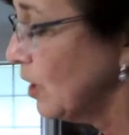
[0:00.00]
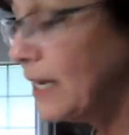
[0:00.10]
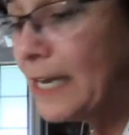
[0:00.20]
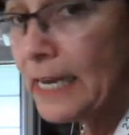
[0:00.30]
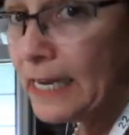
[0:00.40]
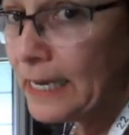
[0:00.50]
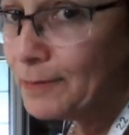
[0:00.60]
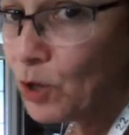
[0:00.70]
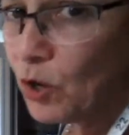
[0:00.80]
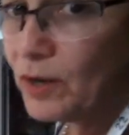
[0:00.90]
going,
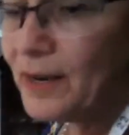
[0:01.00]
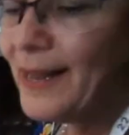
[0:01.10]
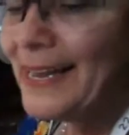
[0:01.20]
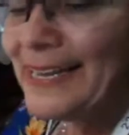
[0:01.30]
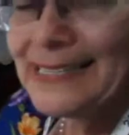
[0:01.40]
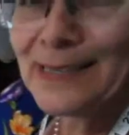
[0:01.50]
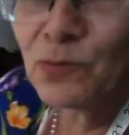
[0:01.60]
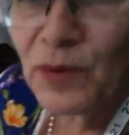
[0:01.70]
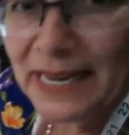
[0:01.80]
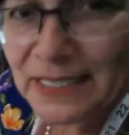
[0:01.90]
keep going. Is it
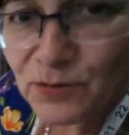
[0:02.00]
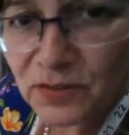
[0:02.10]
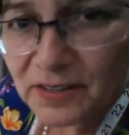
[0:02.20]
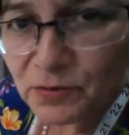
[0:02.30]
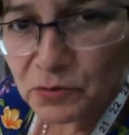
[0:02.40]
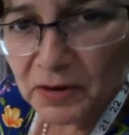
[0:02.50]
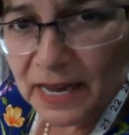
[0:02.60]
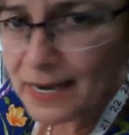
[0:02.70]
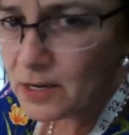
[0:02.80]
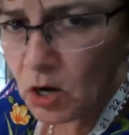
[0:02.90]
wasteful
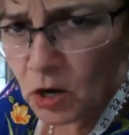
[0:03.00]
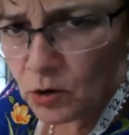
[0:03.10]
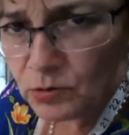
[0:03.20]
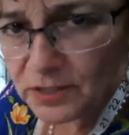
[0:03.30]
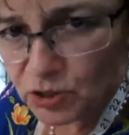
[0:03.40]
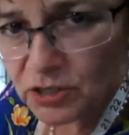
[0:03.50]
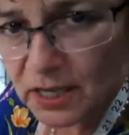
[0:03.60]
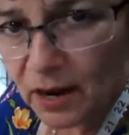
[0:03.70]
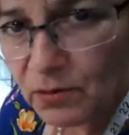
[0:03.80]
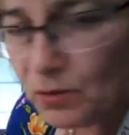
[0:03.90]
thread? No, it's
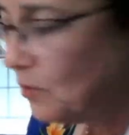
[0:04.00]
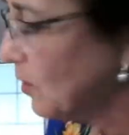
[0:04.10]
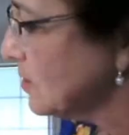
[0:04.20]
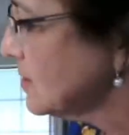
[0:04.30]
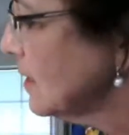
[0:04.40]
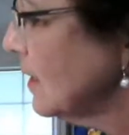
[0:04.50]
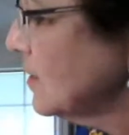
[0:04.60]
just how it works.